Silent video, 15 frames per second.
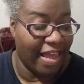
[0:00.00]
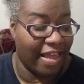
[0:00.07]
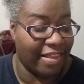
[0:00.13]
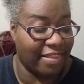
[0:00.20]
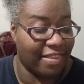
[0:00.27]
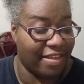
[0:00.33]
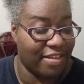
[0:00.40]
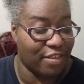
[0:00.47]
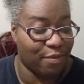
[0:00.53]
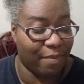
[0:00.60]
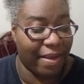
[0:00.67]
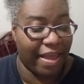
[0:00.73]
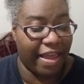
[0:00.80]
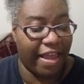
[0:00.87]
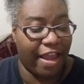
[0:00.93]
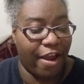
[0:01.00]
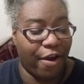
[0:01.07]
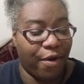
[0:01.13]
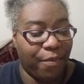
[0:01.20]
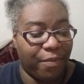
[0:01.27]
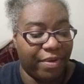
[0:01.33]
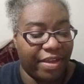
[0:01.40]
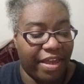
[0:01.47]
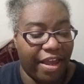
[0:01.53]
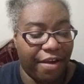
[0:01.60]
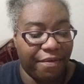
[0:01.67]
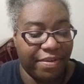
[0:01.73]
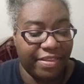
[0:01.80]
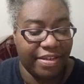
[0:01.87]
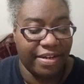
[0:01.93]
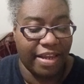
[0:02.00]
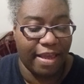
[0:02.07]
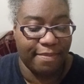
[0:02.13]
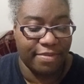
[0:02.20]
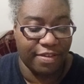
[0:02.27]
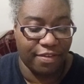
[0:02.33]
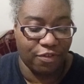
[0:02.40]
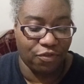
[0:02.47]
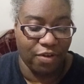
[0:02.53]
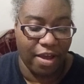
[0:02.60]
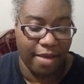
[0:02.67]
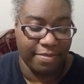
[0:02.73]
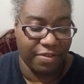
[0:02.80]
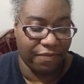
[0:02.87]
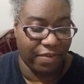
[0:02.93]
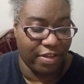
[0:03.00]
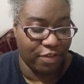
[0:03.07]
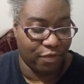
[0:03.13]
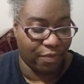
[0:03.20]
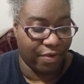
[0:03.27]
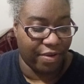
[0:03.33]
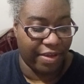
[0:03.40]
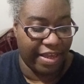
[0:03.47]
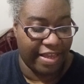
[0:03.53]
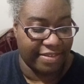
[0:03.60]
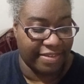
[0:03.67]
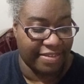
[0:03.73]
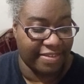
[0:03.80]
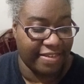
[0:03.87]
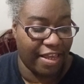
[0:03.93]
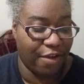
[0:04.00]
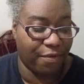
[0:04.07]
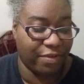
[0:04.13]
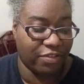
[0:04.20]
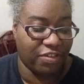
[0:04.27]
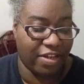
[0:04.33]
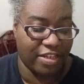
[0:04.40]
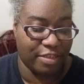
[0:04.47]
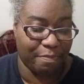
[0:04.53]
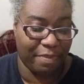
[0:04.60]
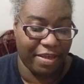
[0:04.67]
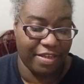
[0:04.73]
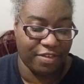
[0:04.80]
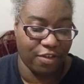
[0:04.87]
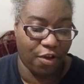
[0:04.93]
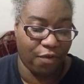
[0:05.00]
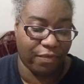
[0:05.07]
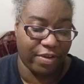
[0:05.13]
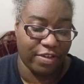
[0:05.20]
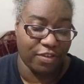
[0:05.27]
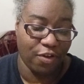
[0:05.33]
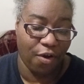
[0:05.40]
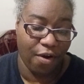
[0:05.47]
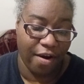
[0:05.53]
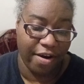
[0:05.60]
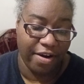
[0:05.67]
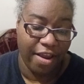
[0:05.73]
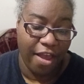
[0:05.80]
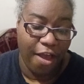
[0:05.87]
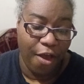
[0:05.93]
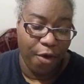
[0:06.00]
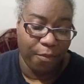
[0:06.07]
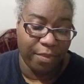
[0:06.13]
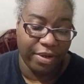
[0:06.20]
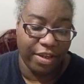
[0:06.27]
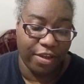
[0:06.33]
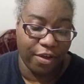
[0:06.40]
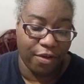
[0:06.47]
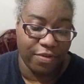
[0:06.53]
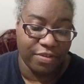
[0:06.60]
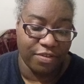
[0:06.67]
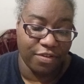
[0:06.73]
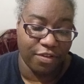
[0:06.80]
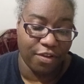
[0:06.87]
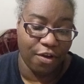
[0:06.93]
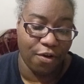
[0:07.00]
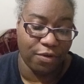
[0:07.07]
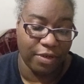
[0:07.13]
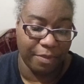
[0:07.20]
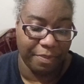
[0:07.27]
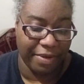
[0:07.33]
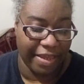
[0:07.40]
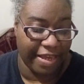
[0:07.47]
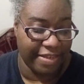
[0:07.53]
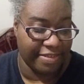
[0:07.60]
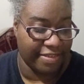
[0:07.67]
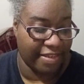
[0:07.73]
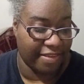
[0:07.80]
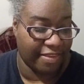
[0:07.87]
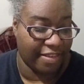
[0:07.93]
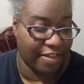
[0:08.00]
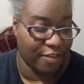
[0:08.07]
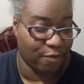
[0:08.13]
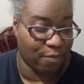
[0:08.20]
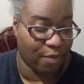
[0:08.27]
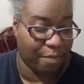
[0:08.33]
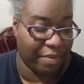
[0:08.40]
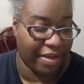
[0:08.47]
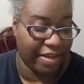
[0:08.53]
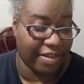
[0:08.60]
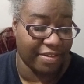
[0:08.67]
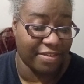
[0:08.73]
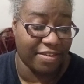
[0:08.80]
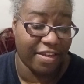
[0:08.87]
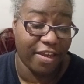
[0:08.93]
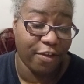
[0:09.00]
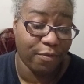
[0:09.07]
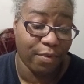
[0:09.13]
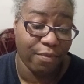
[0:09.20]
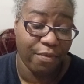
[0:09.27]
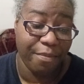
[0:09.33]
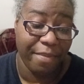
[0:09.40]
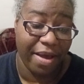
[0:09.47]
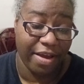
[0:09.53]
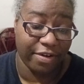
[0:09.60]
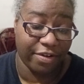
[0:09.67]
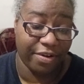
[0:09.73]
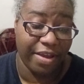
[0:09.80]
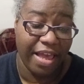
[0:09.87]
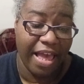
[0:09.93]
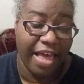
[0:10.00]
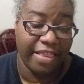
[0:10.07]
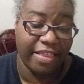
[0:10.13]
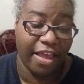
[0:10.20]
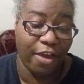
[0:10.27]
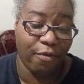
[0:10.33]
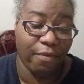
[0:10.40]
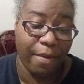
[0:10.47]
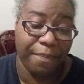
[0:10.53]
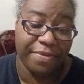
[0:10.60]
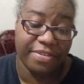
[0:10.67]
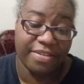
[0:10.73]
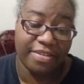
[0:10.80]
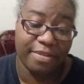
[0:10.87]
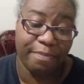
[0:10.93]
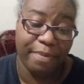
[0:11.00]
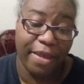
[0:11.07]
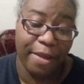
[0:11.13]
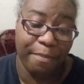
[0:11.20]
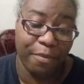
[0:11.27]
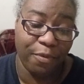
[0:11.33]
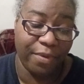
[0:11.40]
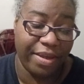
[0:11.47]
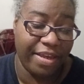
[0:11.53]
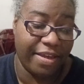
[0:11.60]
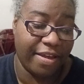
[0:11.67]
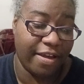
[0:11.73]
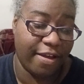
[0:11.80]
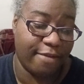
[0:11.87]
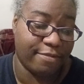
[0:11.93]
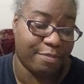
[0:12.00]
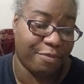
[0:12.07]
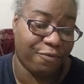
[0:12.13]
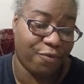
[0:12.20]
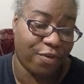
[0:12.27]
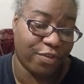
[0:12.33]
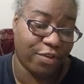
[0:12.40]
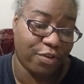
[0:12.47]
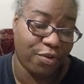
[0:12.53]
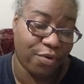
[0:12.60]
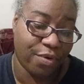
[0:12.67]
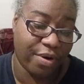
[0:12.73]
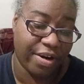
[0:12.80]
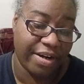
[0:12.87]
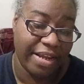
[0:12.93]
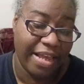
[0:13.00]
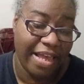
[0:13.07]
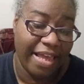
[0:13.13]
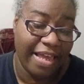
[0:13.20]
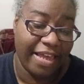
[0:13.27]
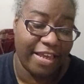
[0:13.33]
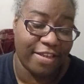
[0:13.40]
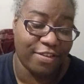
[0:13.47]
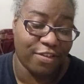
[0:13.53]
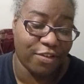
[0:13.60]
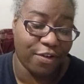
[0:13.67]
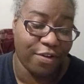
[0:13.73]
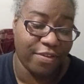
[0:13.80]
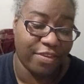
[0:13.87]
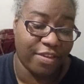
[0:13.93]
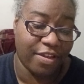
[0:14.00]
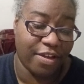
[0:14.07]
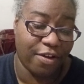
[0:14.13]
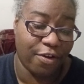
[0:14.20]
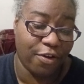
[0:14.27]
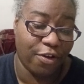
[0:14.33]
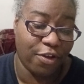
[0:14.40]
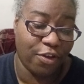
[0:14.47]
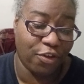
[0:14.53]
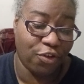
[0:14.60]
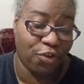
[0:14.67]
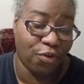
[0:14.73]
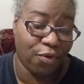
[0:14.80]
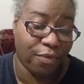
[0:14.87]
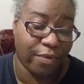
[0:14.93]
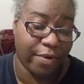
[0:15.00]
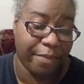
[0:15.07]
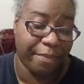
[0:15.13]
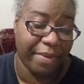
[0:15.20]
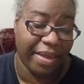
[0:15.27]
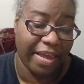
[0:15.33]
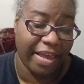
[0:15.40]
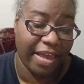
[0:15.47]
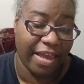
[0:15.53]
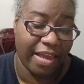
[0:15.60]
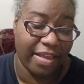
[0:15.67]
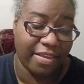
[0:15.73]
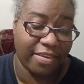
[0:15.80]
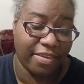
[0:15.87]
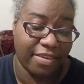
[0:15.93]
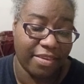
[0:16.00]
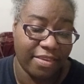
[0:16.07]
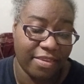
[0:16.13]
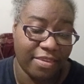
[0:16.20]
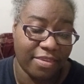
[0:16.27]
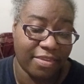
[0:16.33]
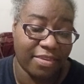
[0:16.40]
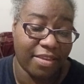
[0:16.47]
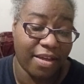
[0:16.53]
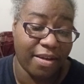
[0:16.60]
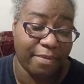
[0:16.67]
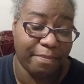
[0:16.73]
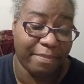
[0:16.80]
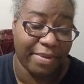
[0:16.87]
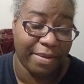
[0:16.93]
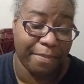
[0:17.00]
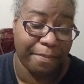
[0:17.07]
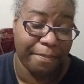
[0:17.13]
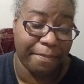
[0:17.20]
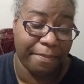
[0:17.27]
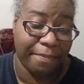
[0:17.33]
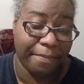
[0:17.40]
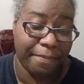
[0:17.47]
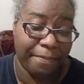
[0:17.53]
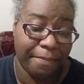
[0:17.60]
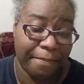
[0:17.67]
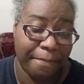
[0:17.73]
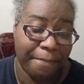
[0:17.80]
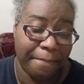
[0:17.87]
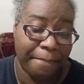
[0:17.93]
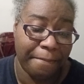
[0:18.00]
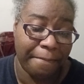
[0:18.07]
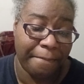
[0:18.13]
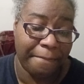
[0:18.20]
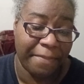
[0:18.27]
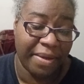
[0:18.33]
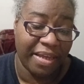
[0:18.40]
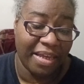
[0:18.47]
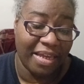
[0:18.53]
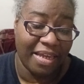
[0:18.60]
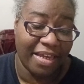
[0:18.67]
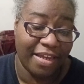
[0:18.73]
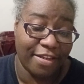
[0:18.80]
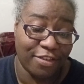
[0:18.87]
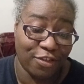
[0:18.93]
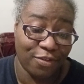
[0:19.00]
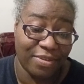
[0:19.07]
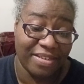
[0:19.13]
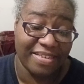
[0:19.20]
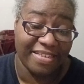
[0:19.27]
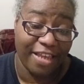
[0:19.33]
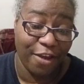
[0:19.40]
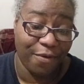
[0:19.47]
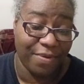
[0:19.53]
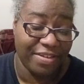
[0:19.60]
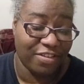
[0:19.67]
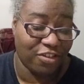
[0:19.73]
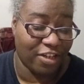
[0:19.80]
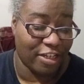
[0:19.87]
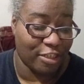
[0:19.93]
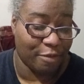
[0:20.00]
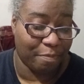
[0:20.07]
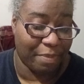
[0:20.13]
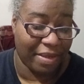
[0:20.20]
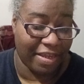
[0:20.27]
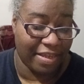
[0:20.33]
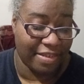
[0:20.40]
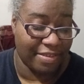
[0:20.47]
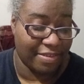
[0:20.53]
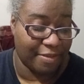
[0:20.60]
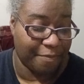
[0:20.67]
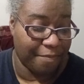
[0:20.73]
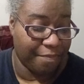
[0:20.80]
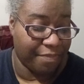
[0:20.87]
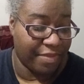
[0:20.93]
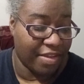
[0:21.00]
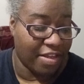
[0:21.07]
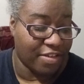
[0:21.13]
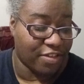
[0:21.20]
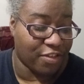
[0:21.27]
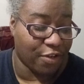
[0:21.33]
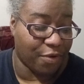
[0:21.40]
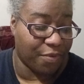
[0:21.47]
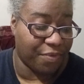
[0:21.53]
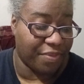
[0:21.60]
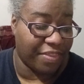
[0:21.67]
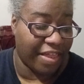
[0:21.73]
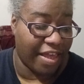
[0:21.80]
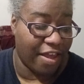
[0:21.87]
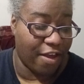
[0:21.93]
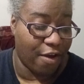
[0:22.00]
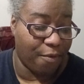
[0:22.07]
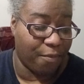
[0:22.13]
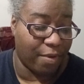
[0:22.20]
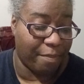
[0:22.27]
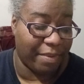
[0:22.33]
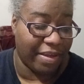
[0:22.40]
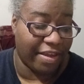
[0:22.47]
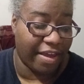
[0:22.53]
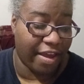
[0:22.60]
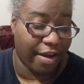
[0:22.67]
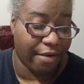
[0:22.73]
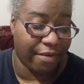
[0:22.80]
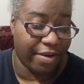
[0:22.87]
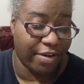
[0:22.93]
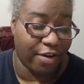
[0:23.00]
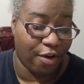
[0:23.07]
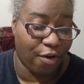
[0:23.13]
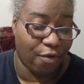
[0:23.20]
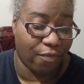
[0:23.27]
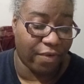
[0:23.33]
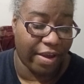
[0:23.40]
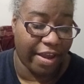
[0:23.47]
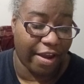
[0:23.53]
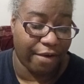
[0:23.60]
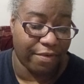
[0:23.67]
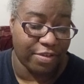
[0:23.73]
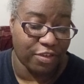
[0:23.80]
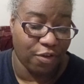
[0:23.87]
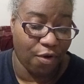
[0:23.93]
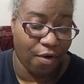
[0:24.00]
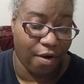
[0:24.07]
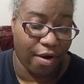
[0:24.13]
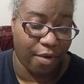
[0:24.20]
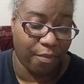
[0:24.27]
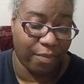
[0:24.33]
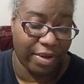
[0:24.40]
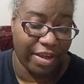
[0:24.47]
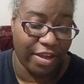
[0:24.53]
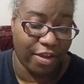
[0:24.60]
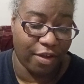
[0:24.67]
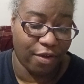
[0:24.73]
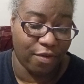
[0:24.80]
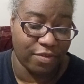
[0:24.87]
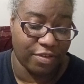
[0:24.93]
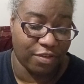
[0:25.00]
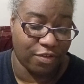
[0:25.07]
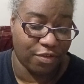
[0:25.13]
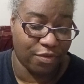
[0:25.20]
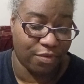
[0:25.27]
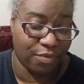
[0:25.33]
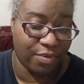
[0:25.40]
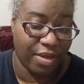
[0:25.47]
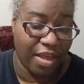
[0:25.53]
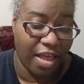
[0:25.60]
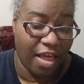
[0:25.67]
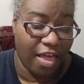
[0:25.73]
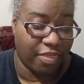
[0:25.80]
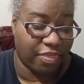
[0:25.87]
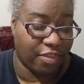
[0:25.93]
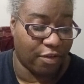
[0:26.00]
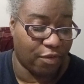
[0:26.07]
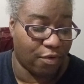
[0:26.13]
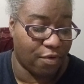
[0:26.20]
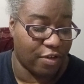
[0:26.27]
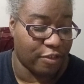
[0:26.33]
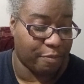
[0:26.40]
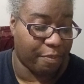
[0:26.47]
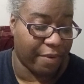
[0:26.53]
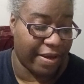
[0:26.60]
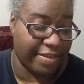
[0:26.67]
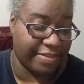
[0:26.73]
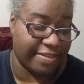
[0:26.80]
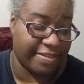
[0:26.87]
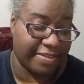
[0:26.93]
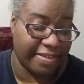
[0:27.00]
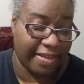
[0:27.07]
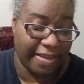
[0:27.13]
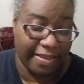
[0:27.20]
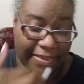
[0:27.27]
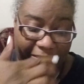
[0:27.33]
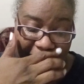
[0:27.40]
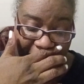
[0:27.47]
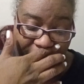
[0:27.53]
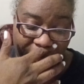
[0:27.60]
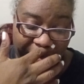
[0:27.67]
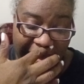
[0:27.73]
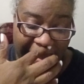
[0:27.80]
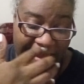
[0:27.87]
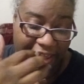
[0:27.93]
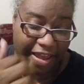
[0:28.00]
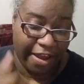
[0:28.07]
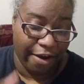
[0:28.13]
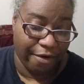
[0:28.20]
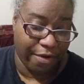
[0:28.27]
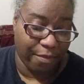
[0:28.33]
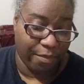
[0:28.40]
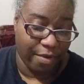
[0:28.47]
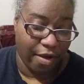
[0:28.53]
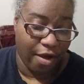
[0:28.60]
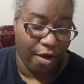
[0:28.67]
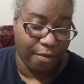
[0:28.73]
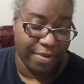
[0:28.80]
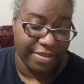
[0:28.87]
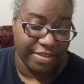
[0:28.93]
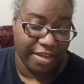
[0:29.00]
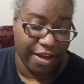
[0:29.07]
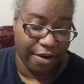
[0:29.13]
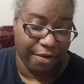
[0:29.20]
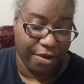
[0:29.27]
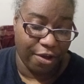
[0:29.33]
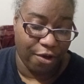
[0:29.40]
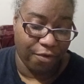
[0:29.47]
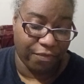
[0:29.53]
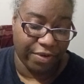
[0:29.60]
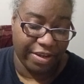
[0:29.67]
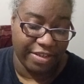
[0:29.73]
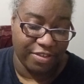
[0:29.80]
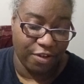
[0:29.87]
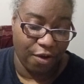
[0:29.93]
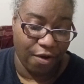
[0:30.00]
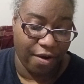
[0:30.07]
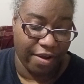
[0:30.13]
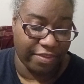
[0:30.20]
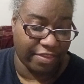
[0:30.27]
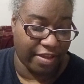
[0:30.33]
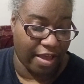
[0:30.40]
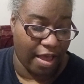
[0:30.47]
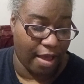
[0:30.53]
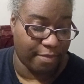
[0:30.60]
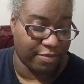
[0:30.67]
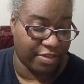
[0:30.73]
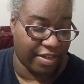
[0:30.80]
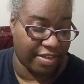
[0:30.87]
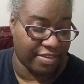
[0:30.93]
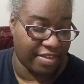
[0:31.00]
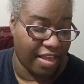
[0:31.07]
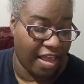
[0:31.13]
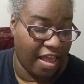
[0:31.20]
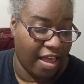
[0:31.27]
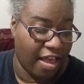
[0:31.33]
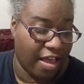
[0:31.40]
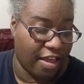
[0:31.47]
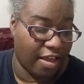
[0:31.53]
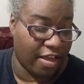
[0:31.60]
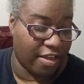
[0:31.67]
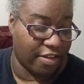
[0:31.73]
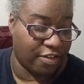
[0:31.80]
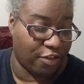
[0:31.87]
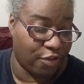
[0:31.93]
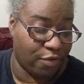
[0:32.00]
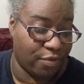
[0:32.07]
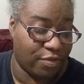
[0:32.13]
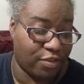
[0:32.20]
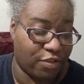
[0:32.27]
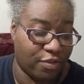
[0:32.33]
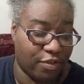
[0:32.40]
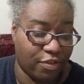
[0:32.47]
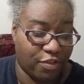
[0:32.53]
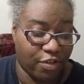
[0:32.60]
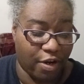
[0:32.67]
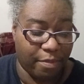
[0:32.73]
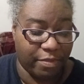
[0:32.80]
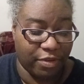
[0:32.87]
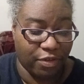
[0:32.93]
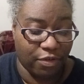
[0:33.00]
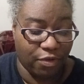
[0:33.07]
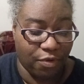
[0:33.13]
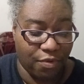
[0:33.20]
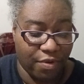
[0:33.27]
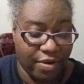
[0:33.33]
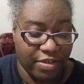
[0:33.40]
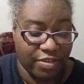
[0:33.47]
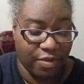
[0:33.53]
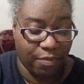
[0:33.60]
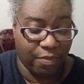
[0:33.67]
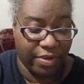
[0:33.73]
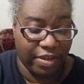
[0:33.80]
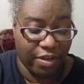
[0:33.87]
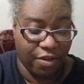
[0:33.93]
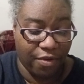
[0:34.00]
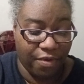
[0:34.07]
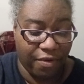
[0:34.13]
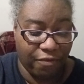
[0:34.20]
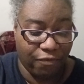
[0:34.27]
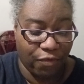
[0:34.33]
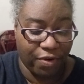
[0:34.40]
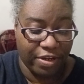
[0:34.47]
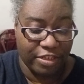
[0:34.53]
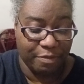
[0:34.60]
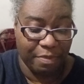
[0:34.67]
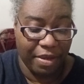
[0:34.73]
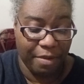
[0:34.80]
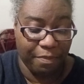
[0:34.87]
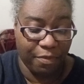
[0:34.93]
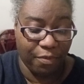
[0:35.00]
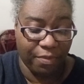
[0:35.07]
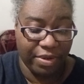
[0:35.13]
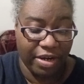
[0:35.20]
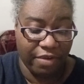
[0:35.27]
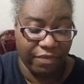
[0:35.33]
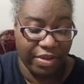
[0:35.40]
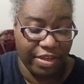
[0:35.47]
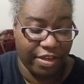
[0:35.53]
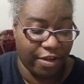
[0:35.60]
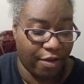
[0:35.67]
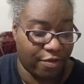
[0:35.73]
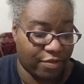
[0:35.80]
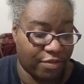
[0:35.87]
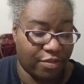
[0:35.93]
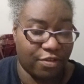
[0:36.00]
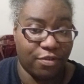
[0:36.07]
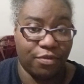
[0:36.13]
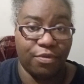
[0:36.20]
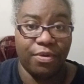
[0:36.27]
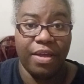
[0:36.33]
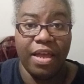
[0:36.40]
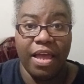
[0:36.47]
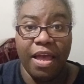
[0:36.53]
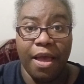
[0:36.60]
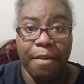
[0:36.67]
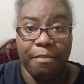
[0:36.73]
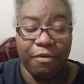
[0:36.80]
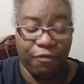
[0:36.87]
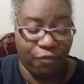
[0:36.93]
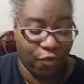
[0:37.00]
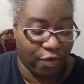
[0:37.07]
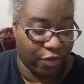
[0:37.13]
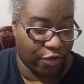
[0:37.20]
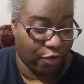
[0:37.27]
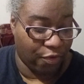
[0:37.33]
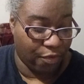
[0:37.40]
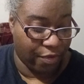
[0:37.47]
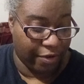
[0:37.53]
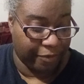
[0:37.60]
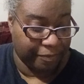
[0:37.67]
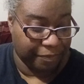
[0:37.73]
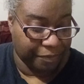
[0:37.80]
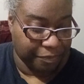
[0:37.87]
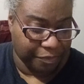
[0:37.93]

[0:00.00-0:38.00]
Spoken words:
In this way, Aaron will carry the names of the tribes of Israel as a sacred chest piece over his heart when he goes into the holy place. This will be a continual reminder that he represents the people when he comes before the Lord. Insert the Urim and Thummim into the sacred chest piece so they will be carried over Aaron's heart when he goes into the Lord's presence. In this way, Aaron will always carry over his heart the objects used to determine the Lord's will for his people whenever he goes into before the Lord.